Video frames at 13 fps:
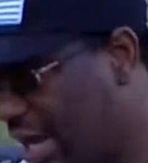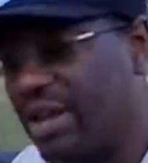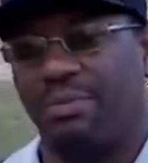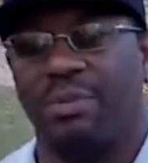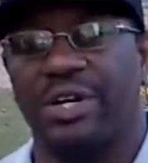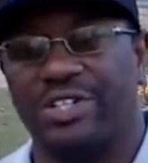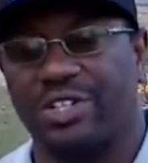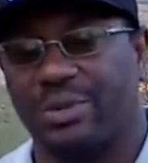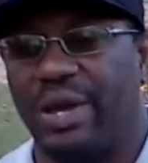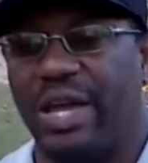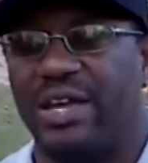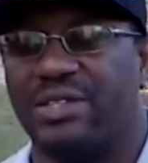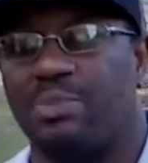a
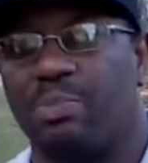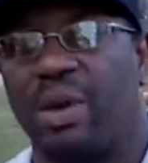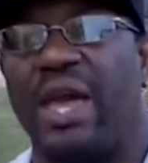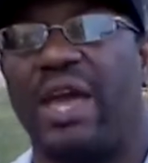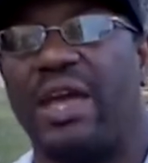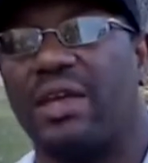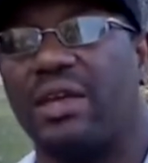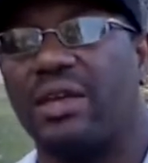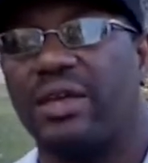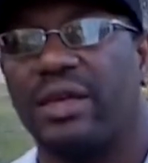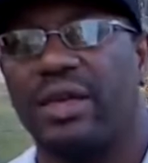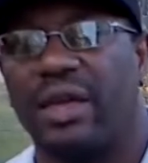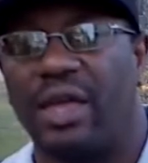Monsterbass bag
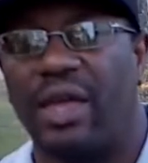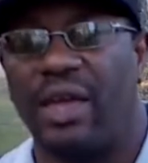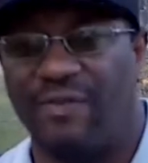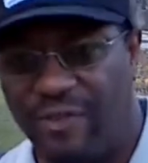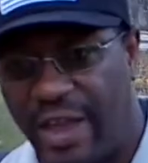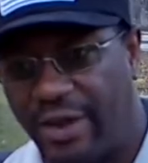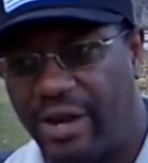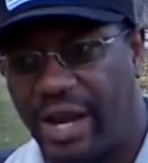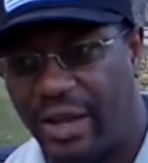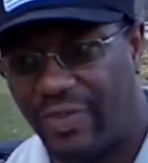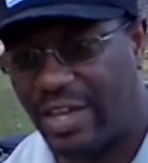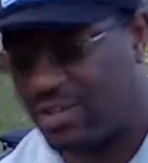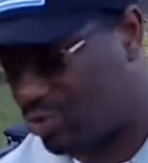and found out that's